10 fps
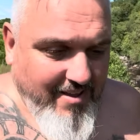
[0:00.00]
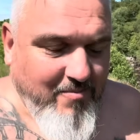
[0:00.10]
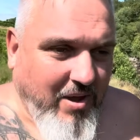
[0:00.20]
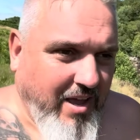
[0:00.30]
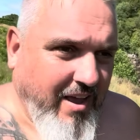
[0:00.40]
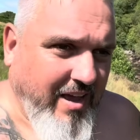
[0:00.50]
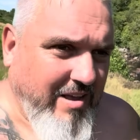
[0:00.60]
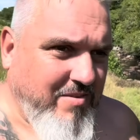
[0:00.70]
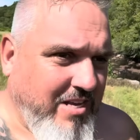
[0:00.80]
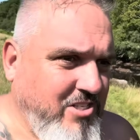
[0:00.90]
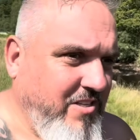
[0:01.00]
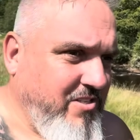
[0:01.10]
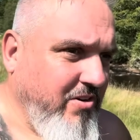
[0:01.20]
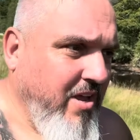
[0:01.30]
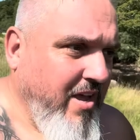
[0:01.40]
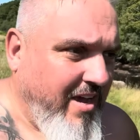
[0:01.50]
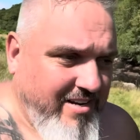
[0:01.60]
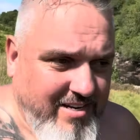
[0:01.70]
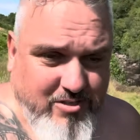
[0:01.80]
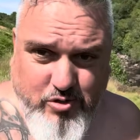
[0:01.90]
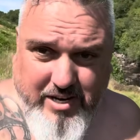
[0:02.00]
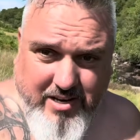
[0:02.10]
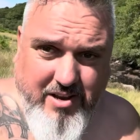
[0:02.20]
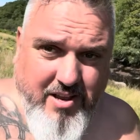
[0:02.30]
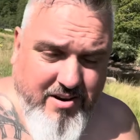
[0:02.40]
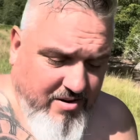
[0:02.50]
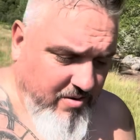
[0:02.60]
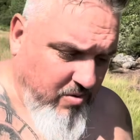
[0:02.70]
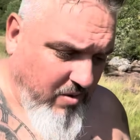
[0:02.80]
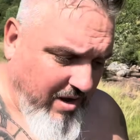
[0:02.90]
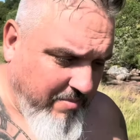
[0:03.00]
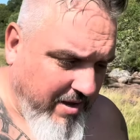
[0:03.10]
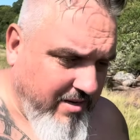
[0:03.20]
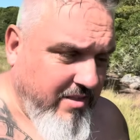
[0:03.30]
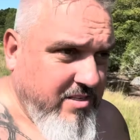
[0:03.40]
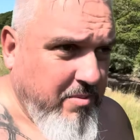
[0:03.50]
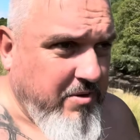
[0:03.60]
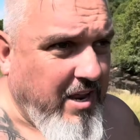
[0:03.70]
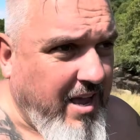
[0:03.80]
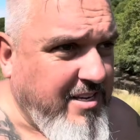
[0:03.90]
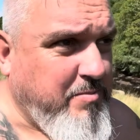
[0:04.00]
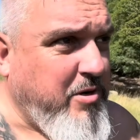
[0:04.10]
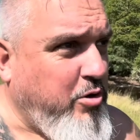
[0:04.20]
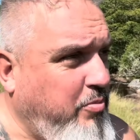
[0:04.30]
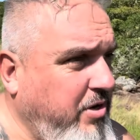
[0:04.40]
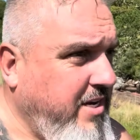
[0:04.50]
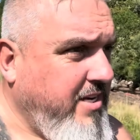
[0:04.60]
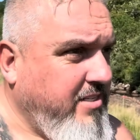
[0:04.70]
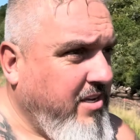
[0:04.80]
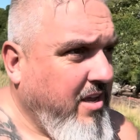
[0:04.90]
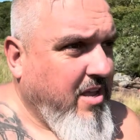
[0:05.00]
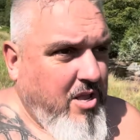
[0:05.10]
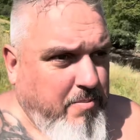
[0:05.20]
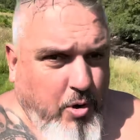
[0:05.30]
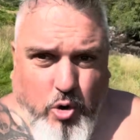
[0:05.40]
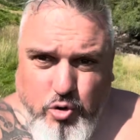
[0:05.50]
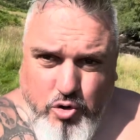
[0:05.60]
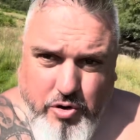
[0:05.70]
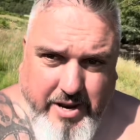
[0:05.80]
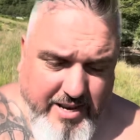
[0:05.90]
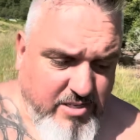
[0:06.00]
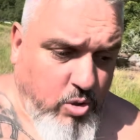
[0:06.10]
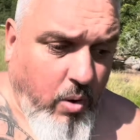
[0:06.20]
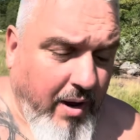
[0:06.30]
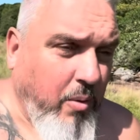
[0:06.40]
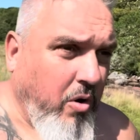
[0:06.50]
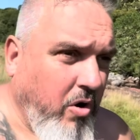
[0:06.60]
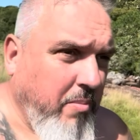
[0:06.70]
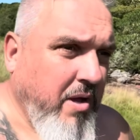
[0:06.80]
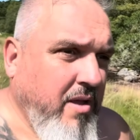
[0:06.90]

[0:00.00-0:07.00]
But I'm catching the sun. I need a drink, quite bad. There's a nice bit of a breeze. Under it, it's quite warm.